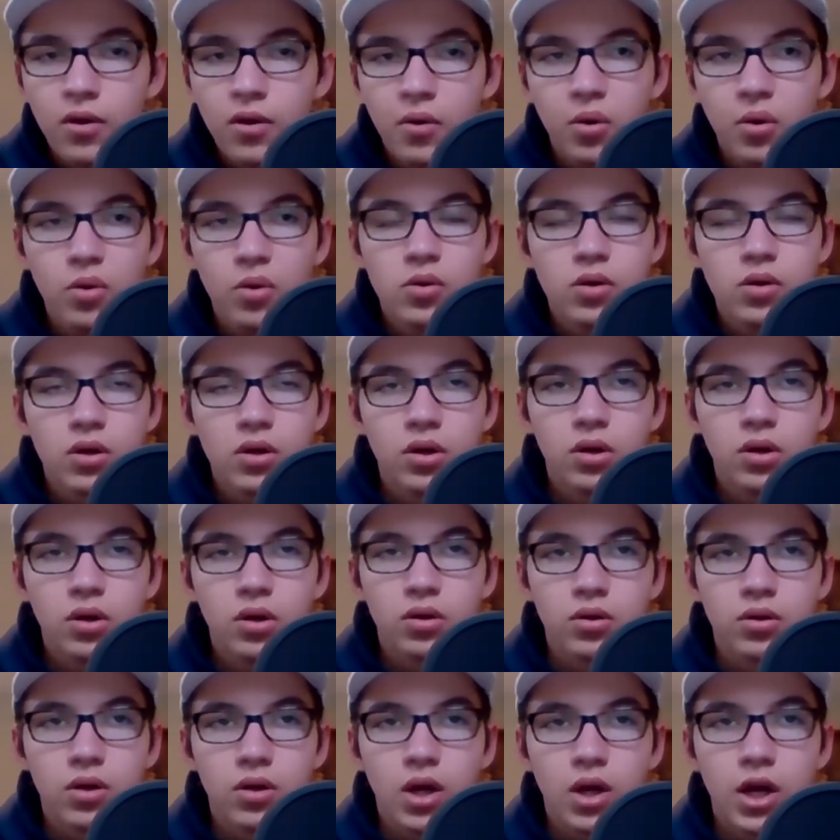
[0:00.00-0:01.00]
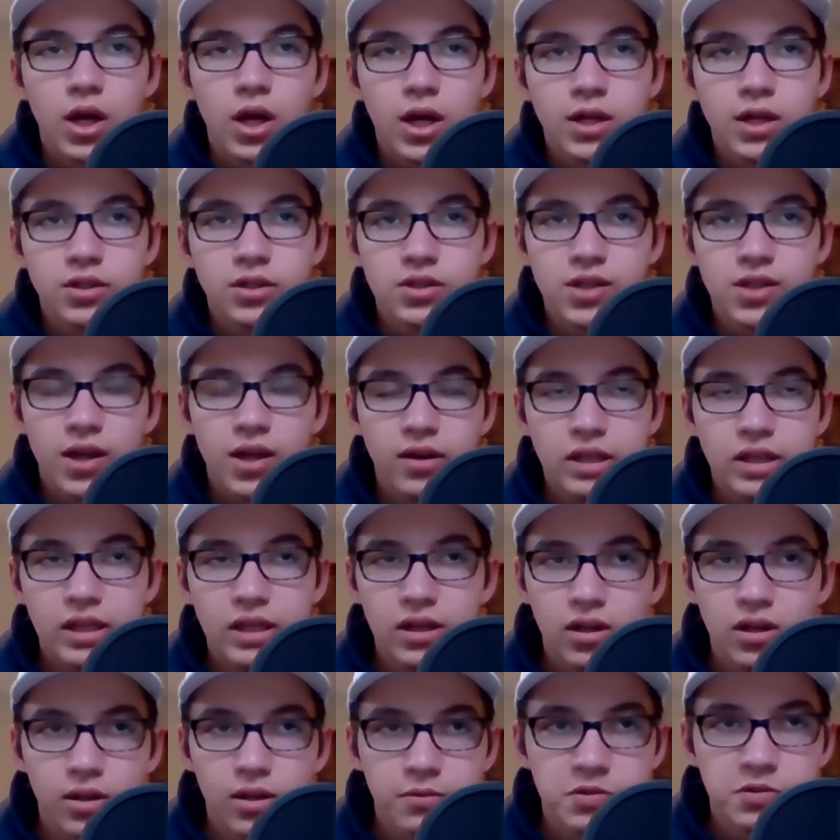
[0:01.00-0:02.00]
or just how he
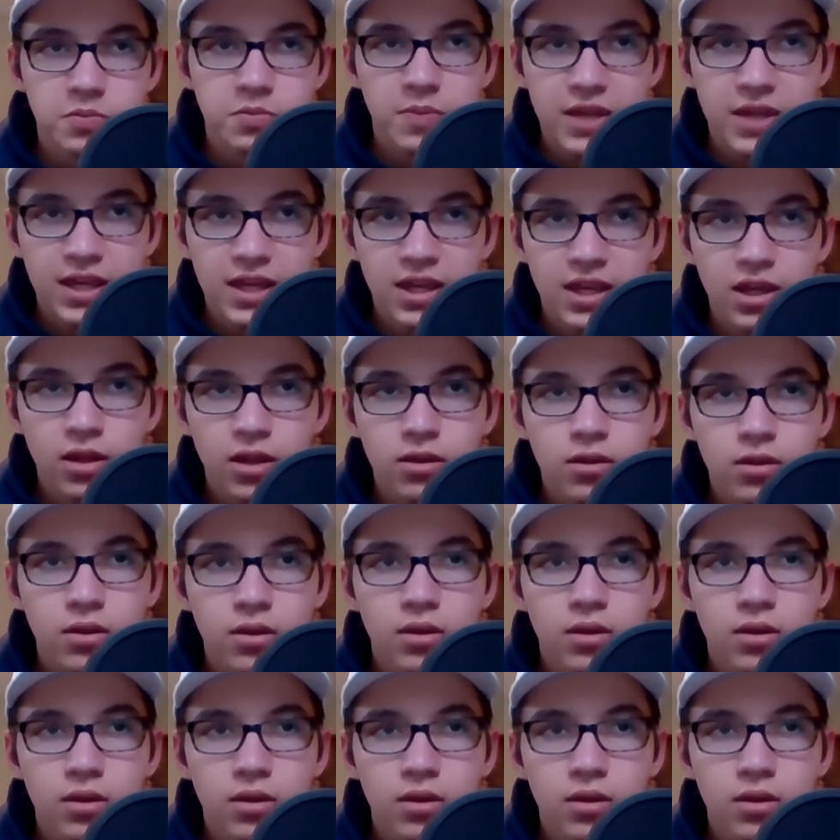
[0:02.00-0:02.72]
ended up speaking it.